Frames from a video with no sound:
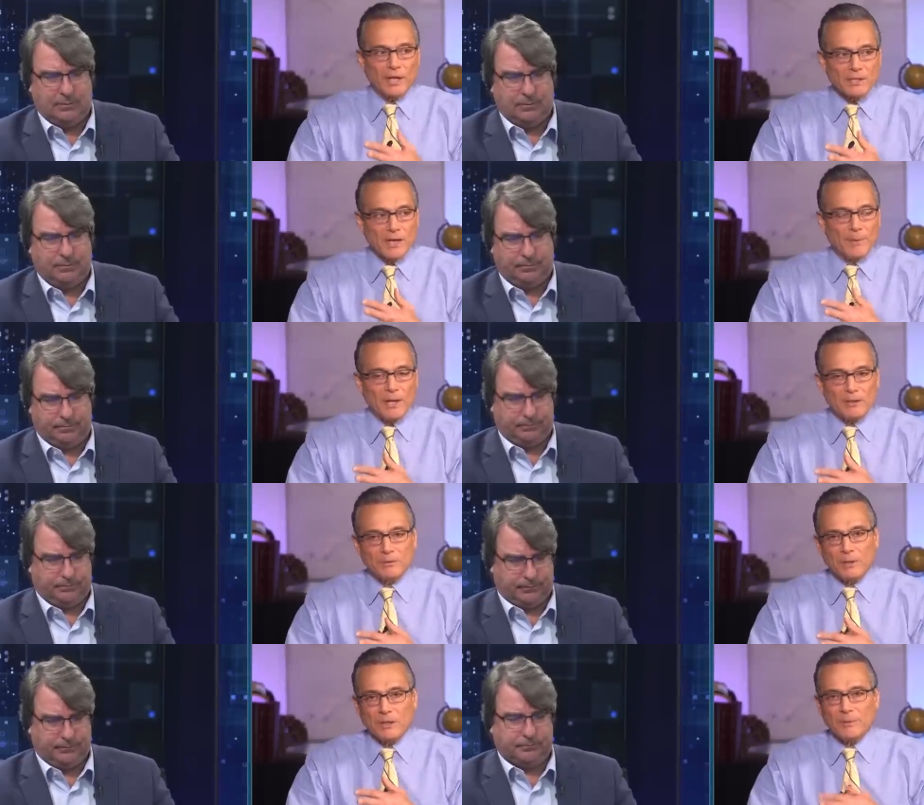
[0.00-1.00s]
Speaker 1: Summit.
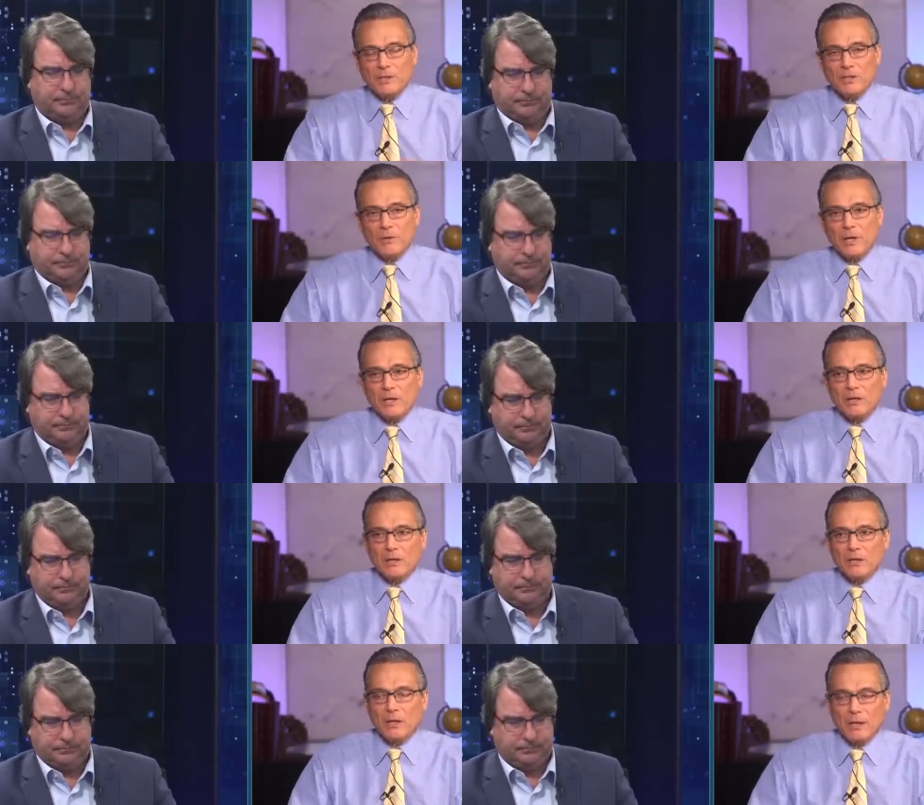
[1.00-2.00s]
We're going to be
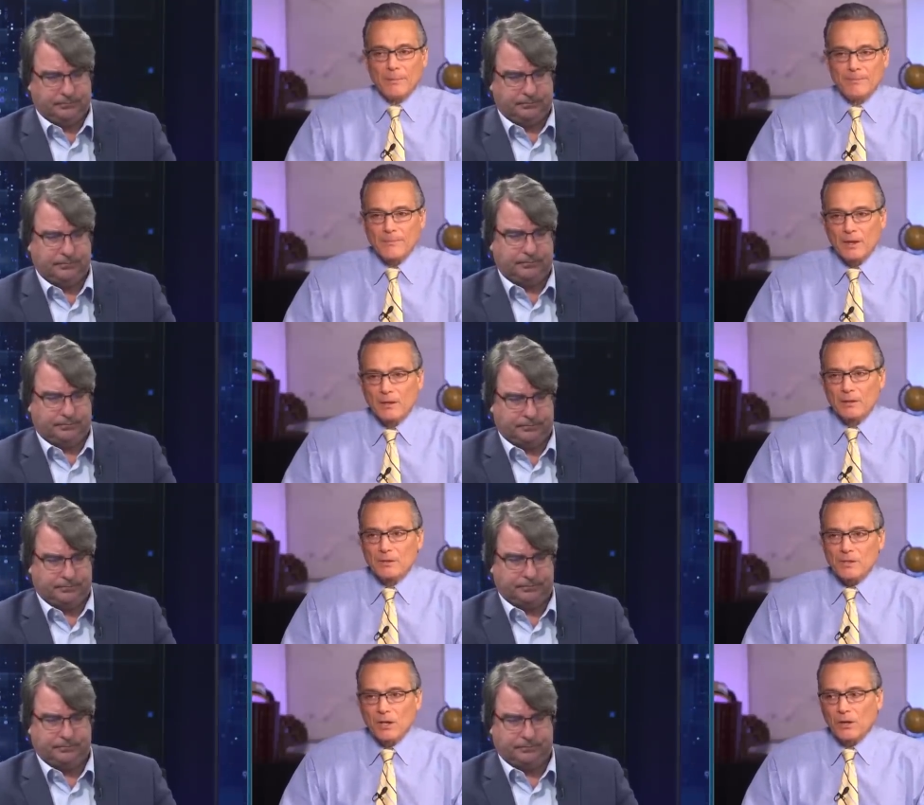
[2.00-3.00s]
doing. Um,
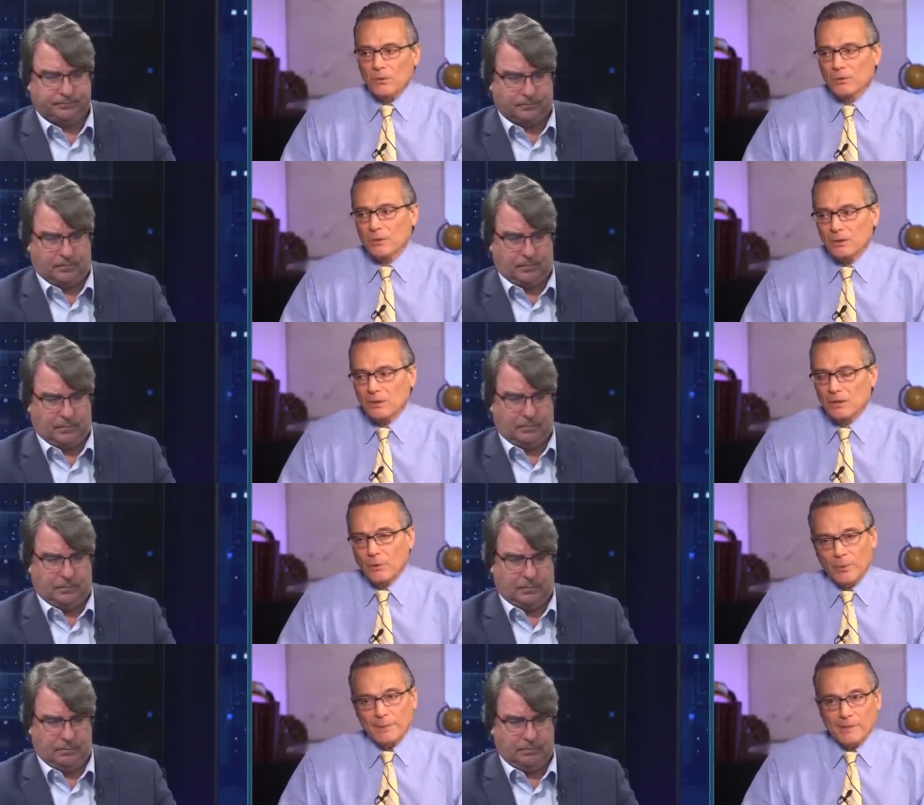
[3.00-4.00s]
so you
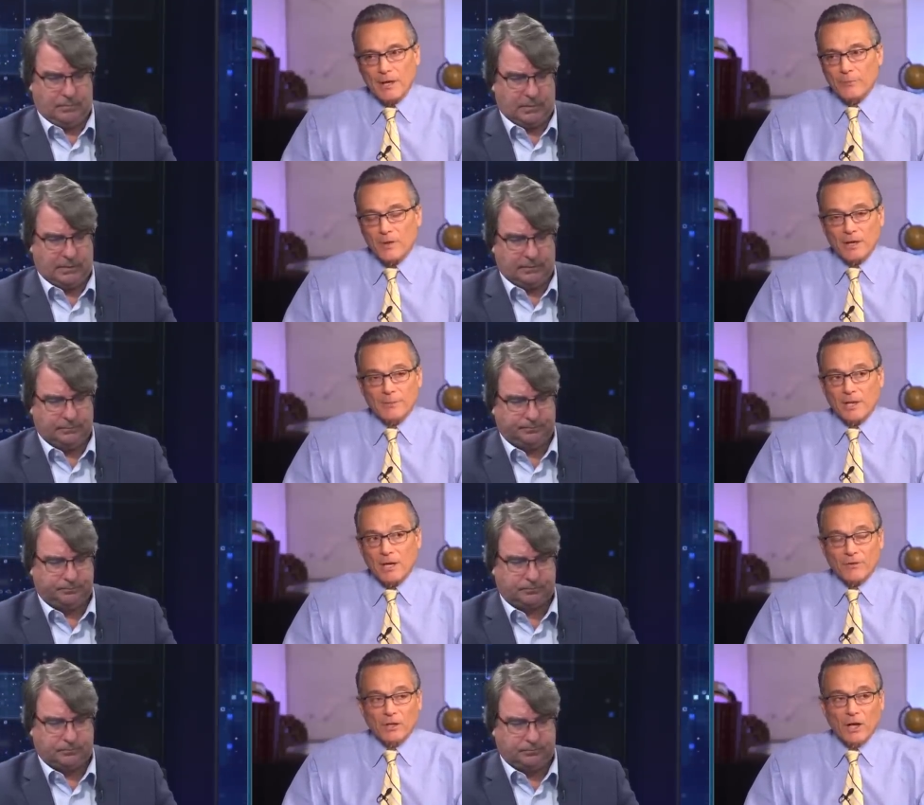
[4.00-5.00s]
know we're going to be and we're going to be
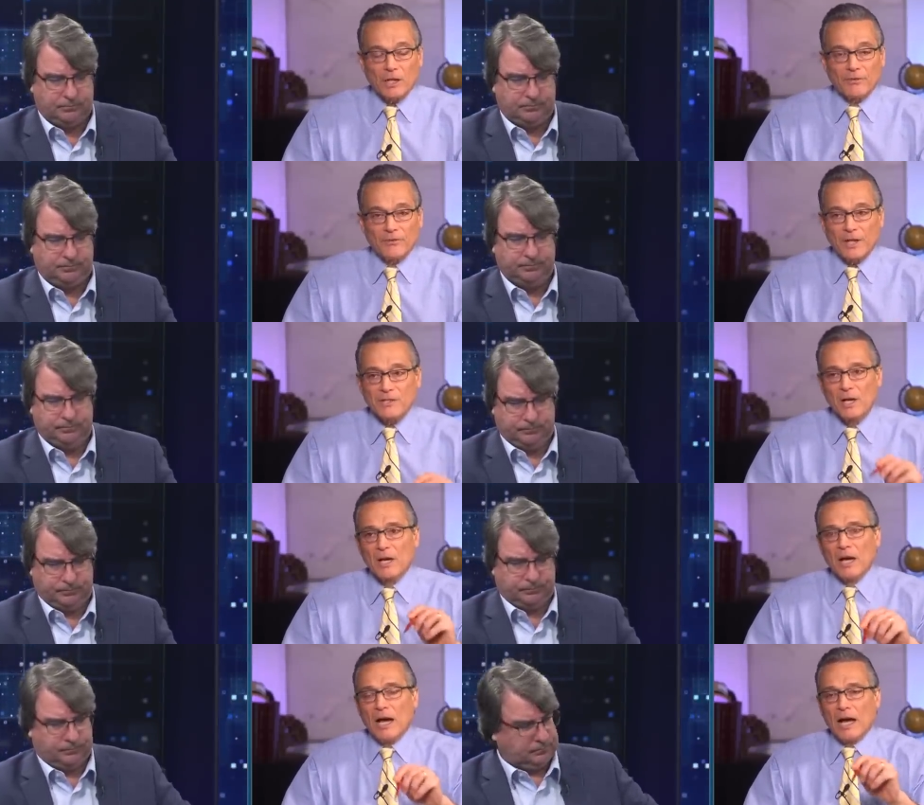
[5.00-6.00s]
covering a lot of events.
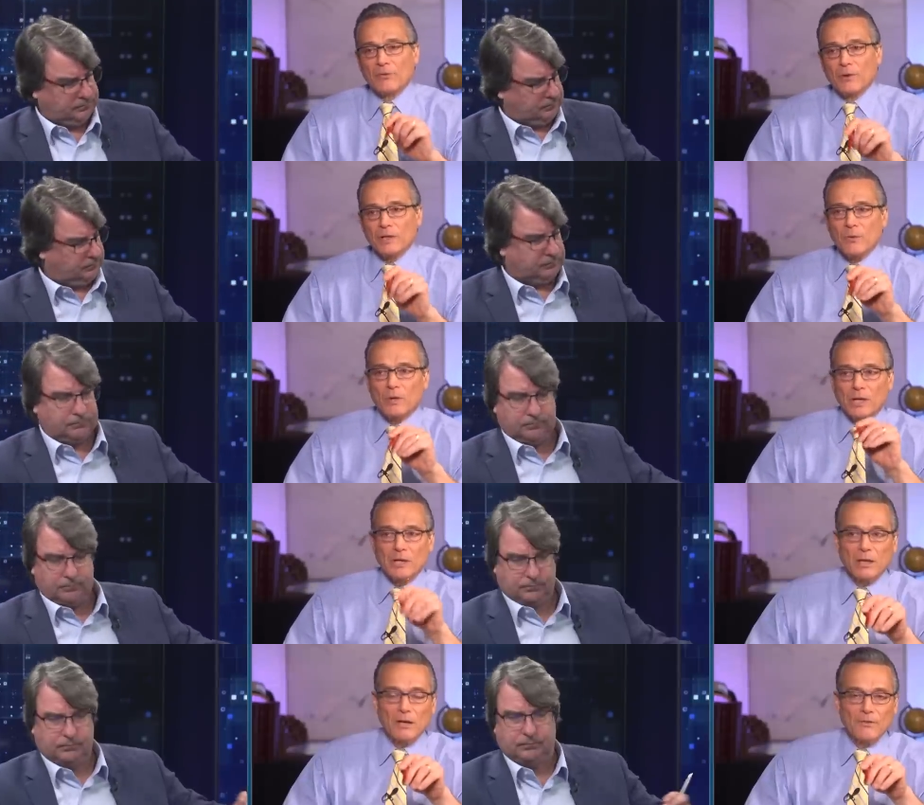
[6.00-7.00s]
I really want
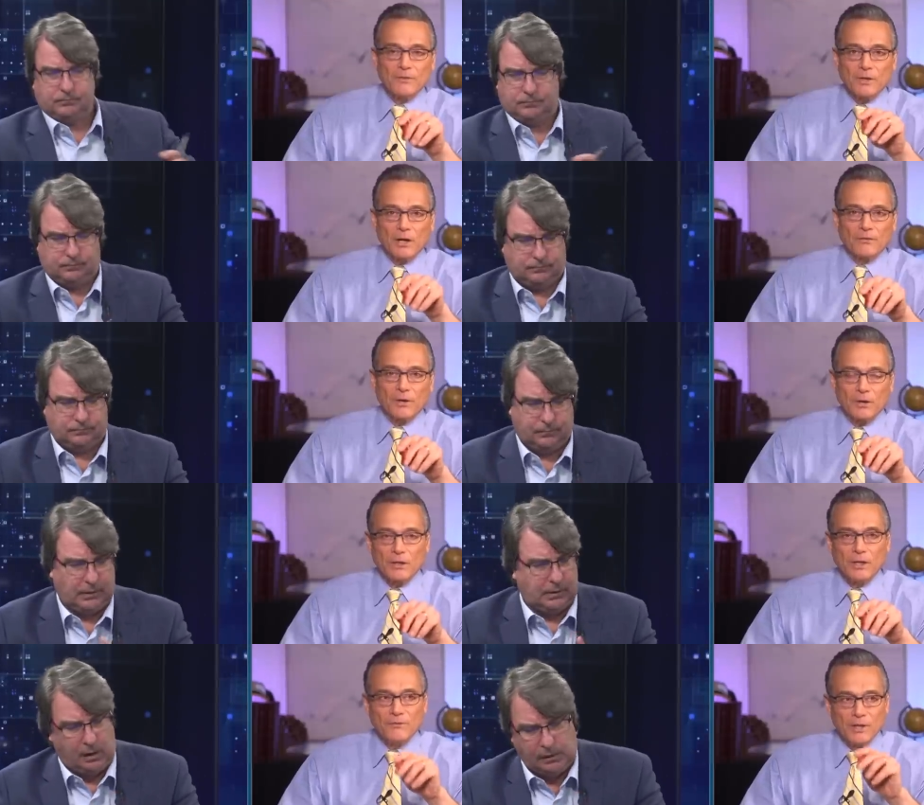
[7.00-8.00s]
to co cover
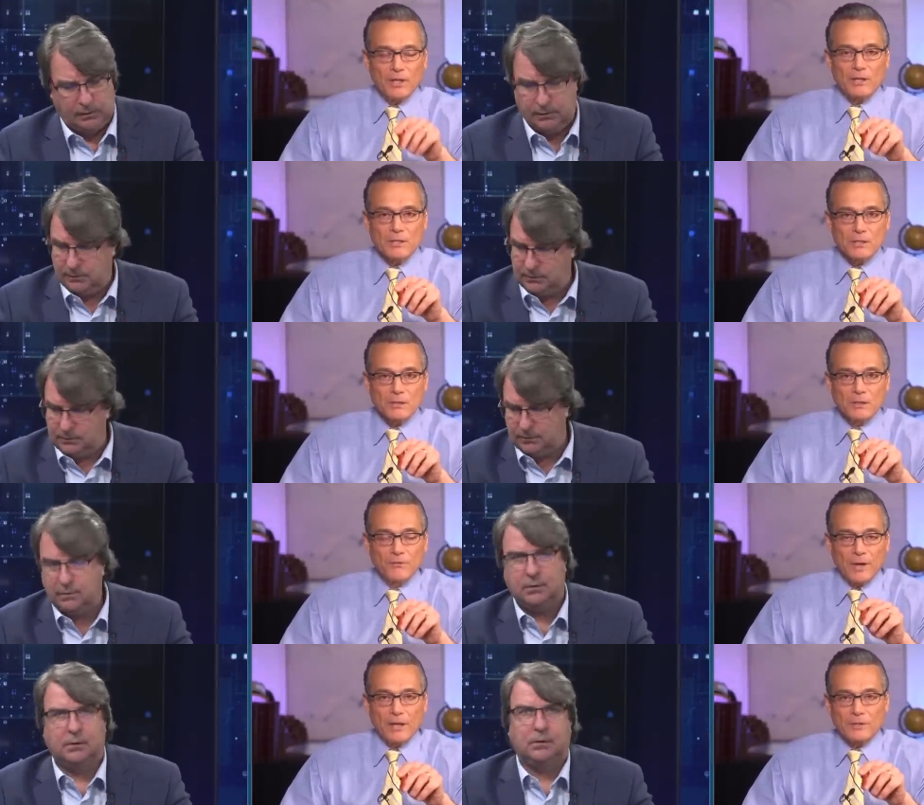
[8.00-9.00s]
NVIDIA's
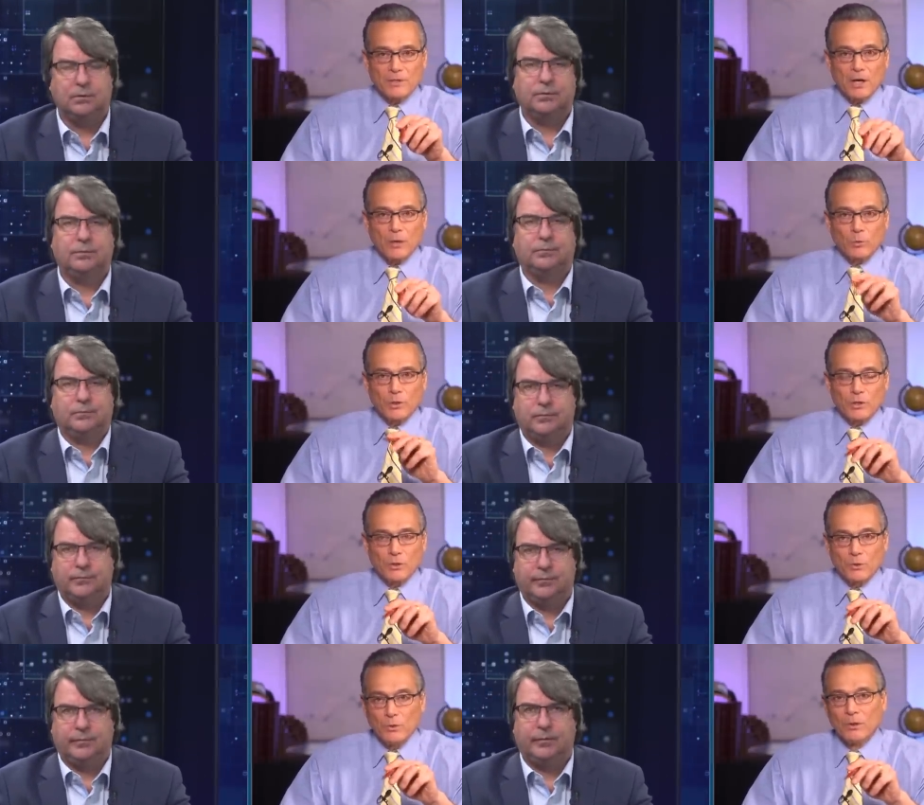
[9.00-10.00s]
event, John, with
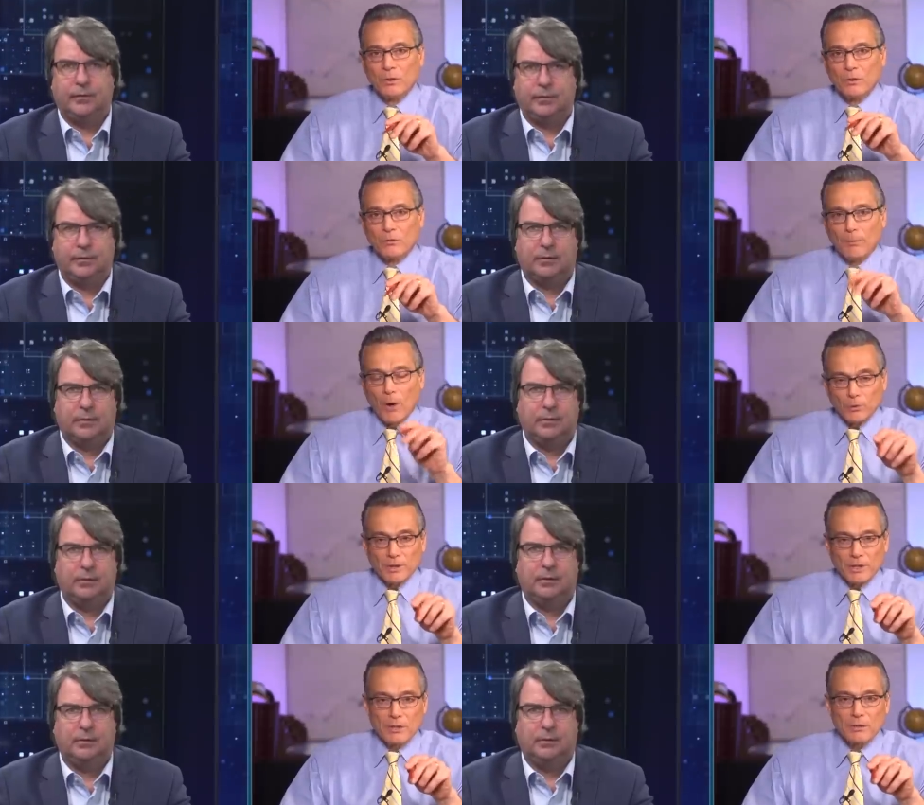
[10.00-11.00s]
you remotely.